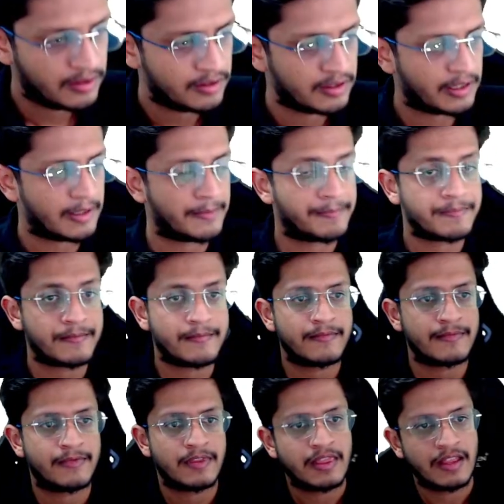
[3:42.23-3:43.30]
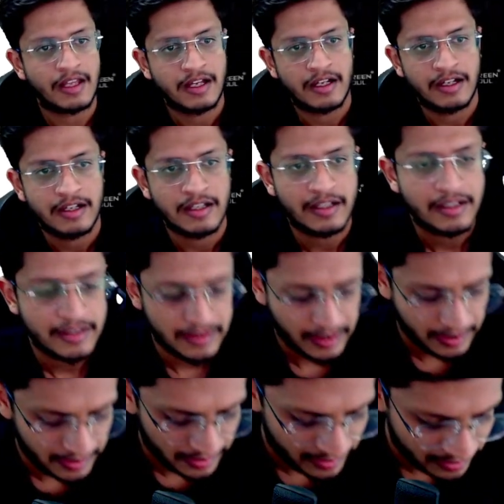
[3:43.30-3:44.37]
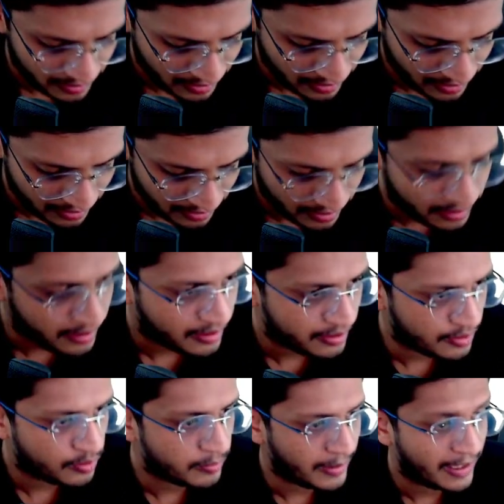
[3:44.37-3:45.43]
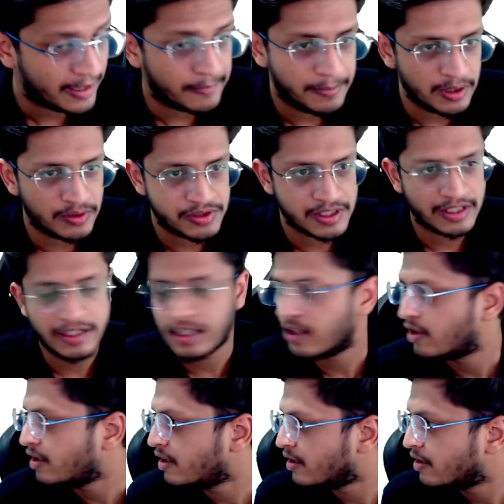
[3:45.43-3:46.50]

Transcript: yeah, then you might be using it a lot.